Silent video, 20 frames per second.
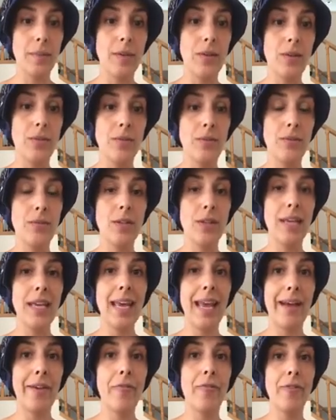You really
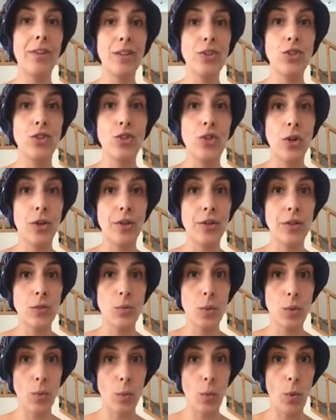can't flush
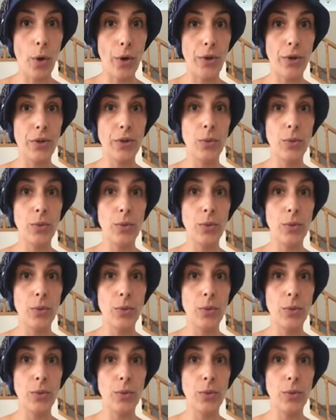jaundice with water.